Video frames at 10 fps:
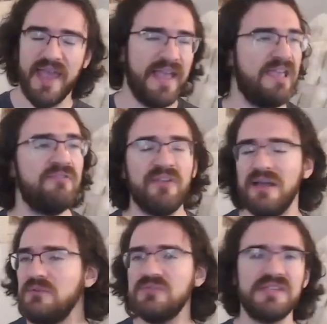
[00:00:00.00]
If I'm
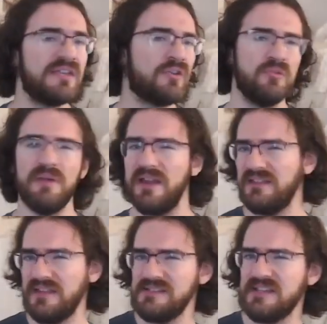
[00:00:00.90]
using
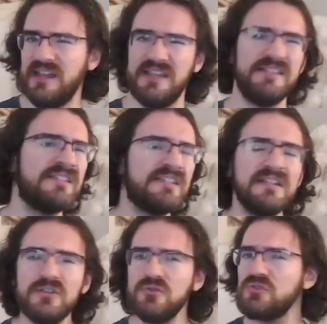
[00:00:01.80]
Kubernetes, can I still
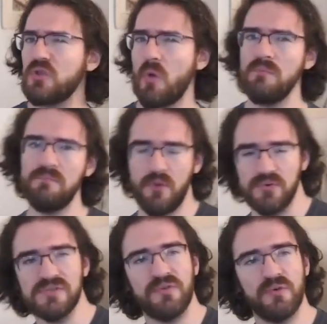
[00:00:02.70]
use Compose,
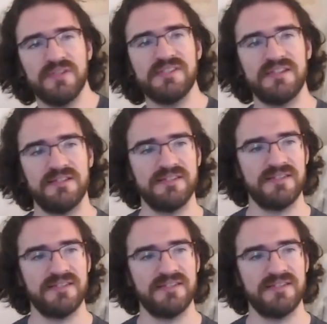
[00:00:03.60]
for instance?